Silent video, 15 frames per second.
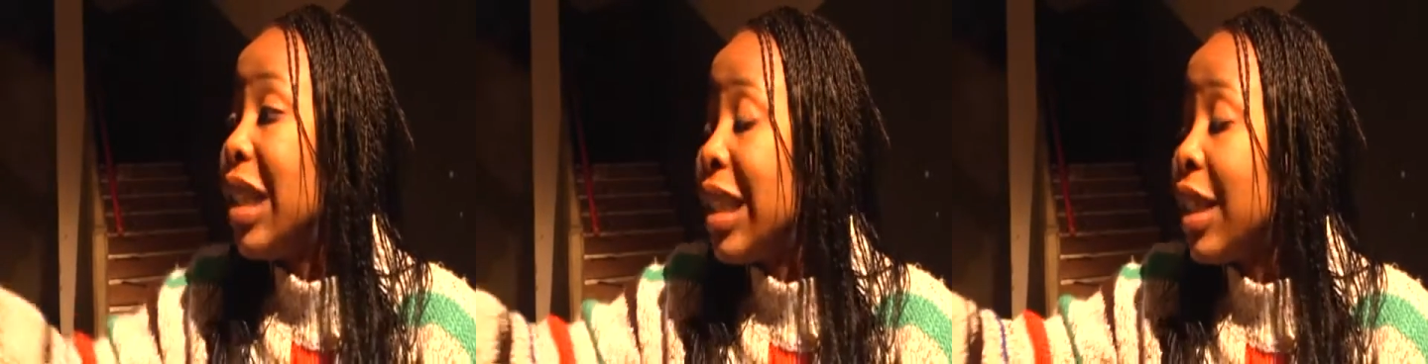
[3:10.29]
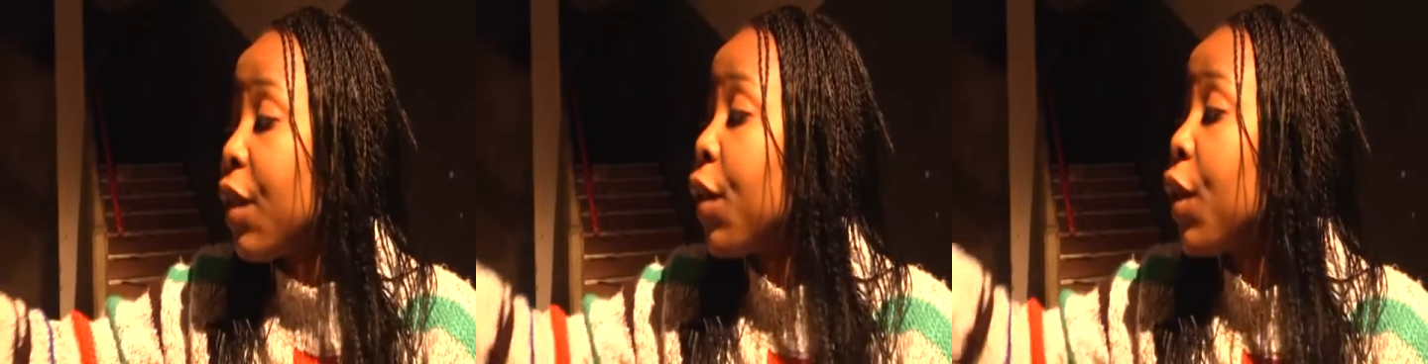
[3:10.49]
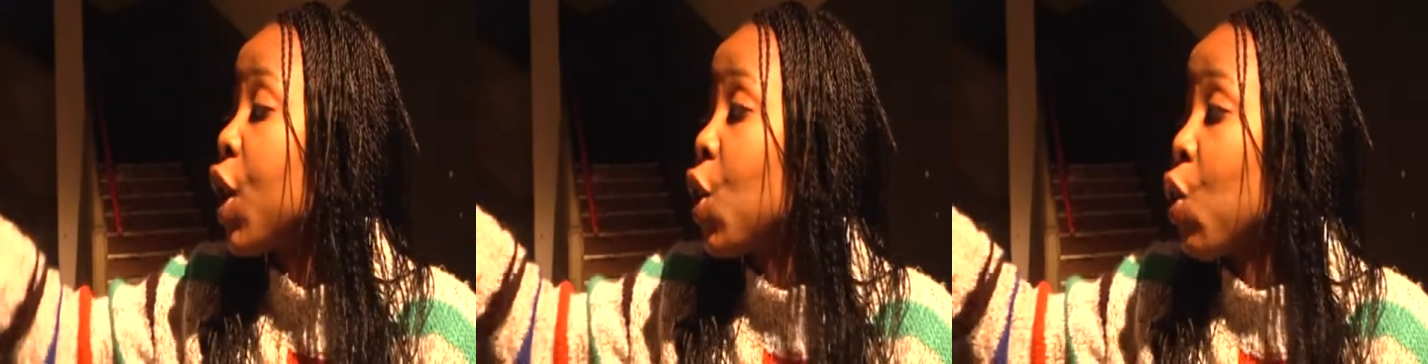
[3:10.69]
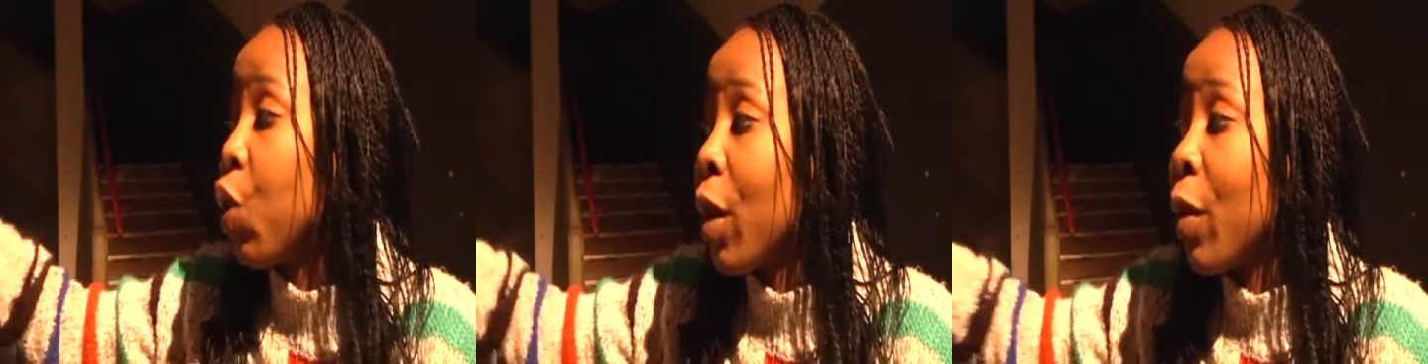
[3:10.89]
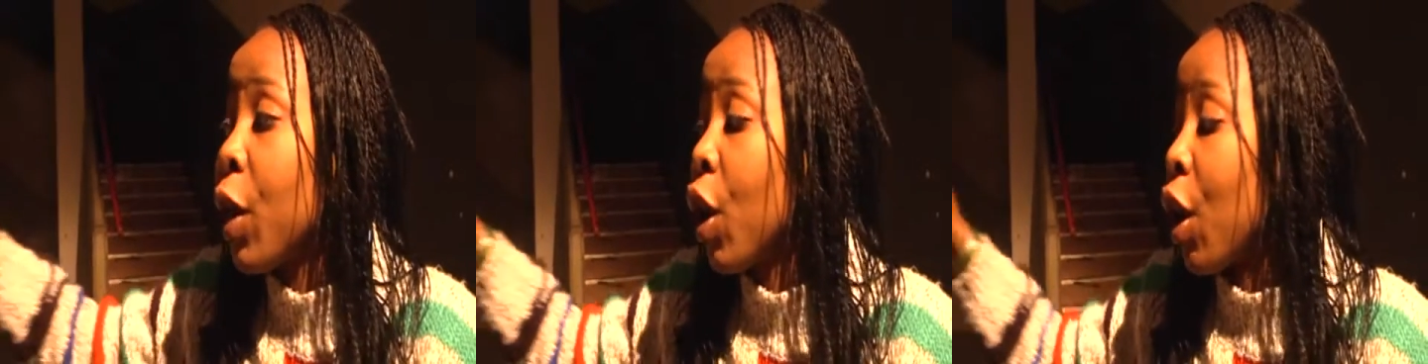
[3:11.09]
different
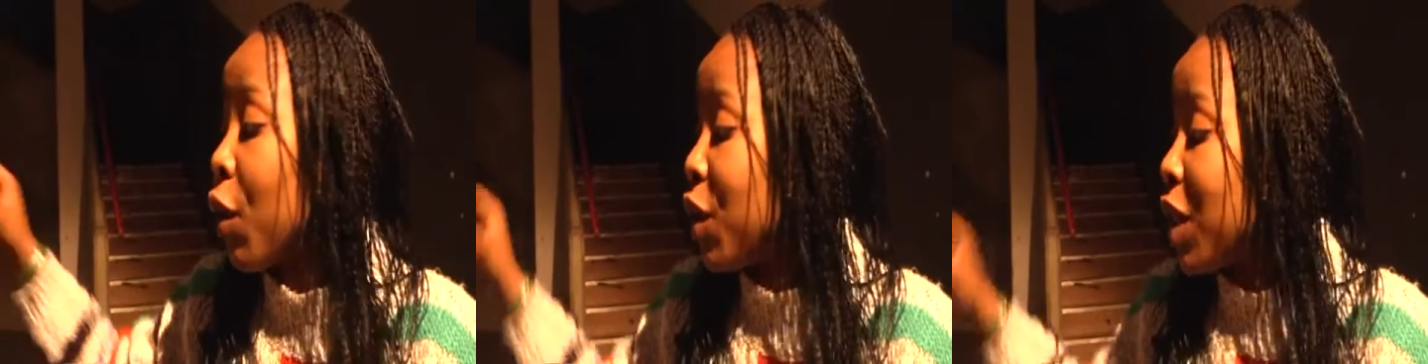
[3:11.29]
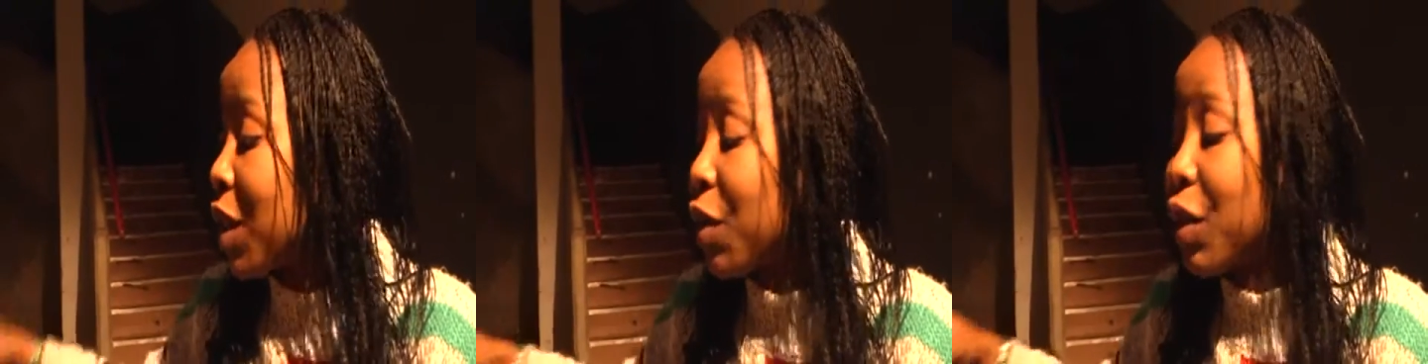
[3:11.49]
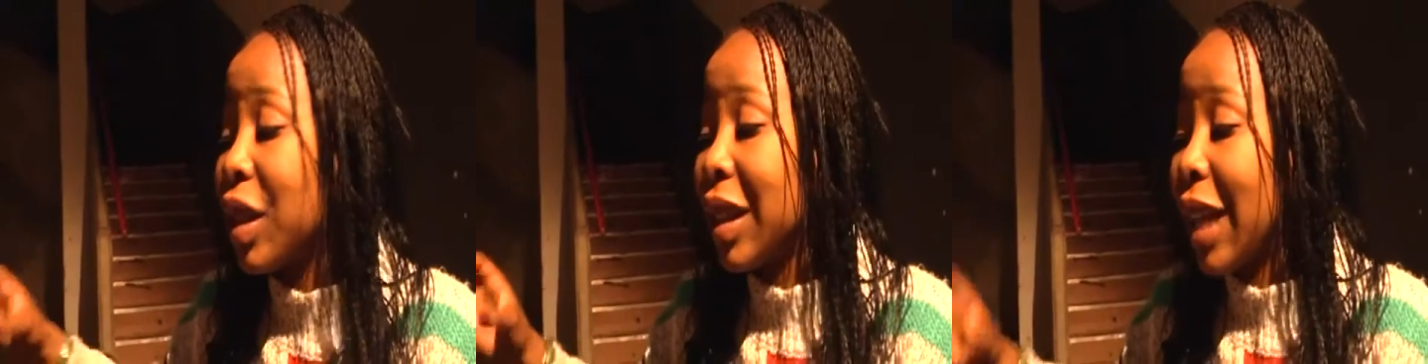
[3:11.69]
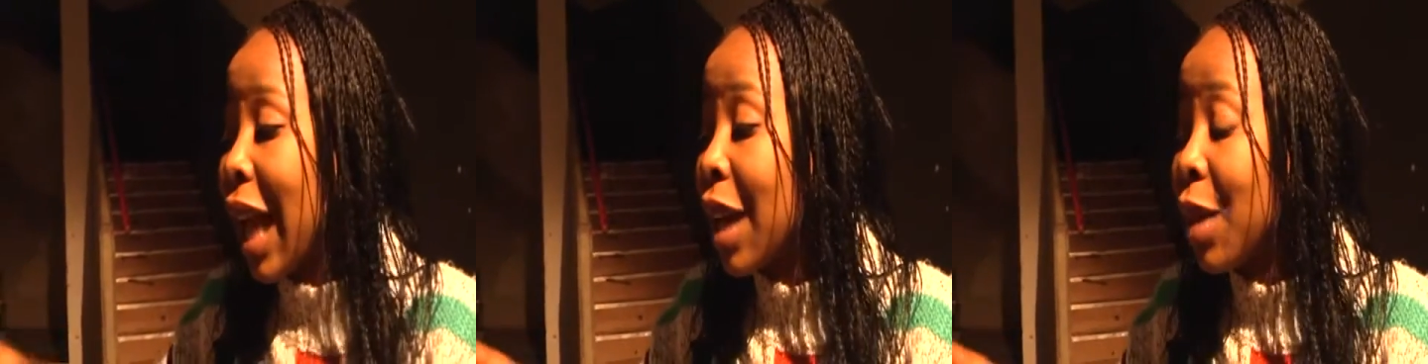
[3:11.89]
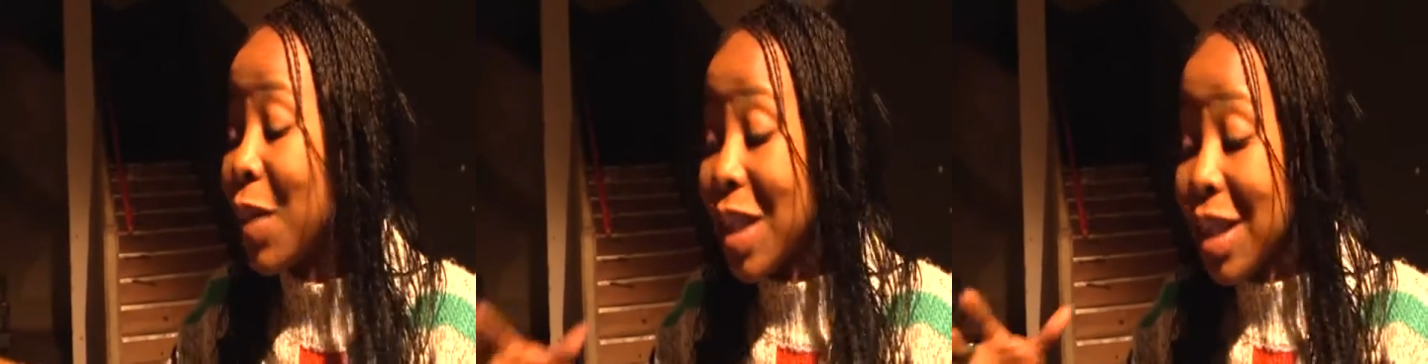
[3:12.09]
women of different
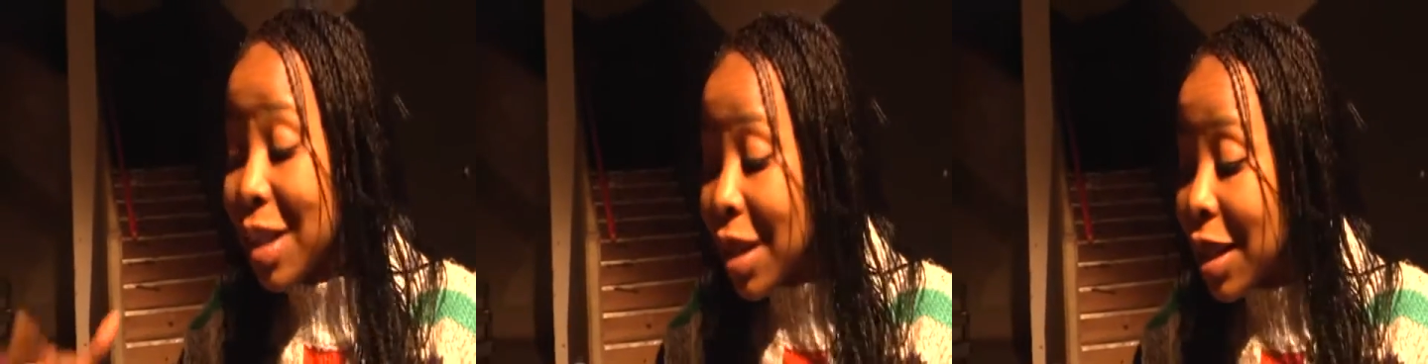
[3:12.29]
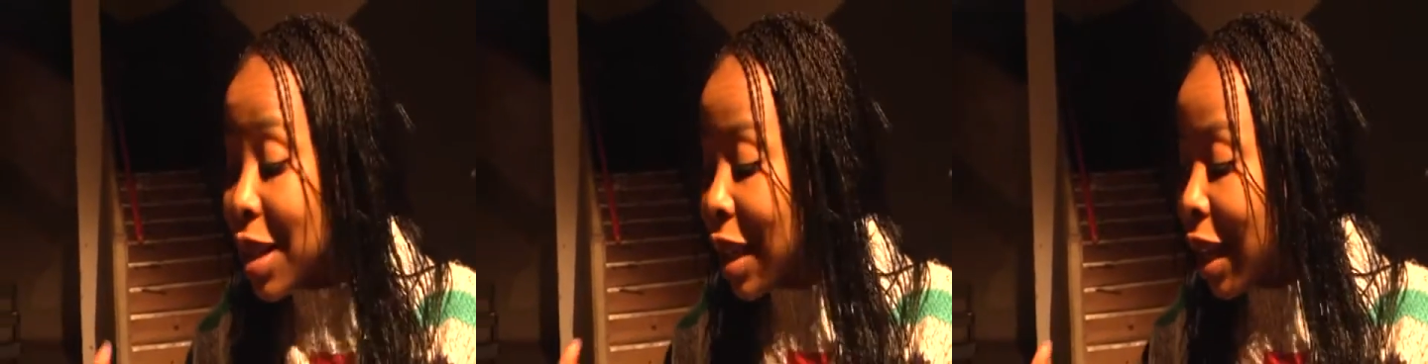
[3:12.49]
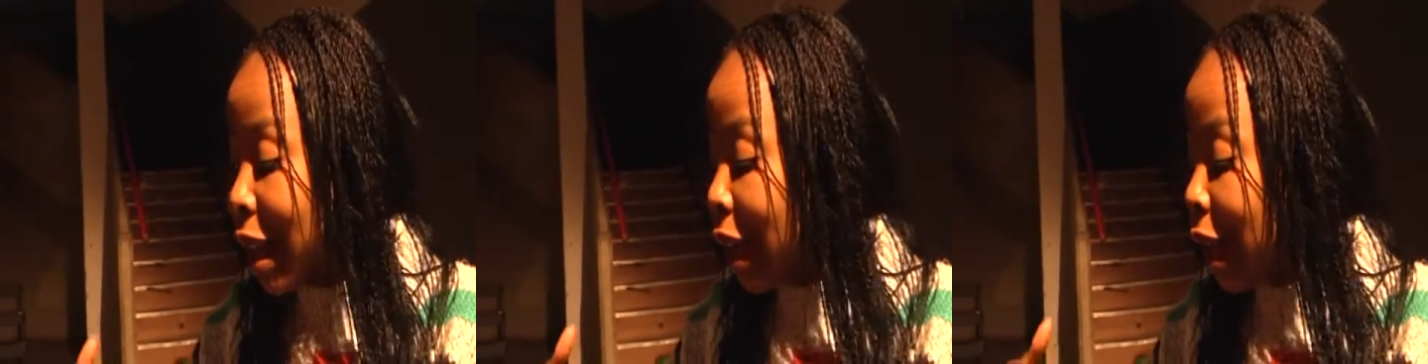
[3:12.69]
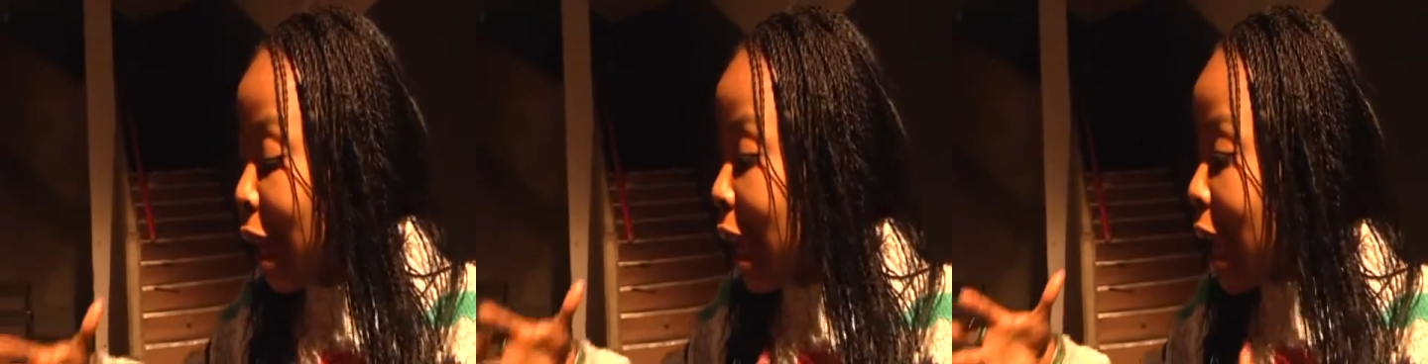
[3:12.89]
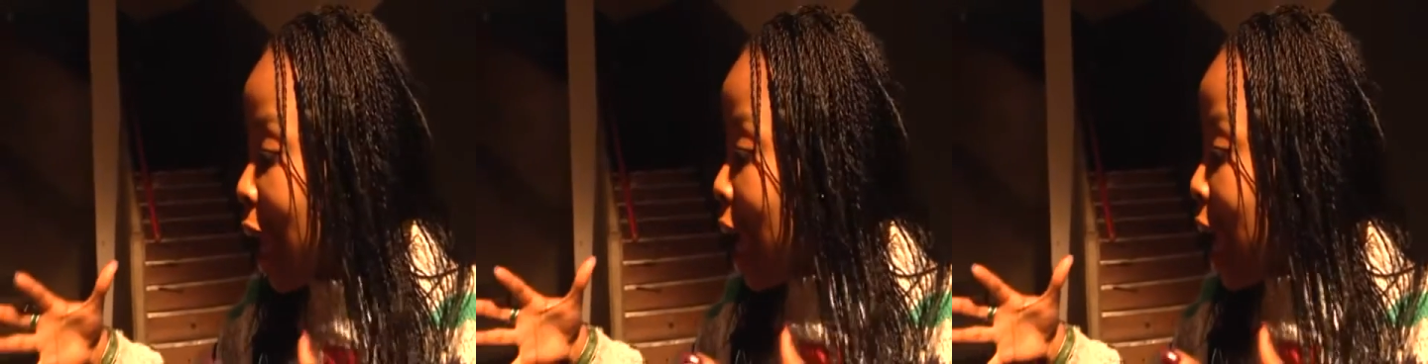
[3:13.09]
calibers sitting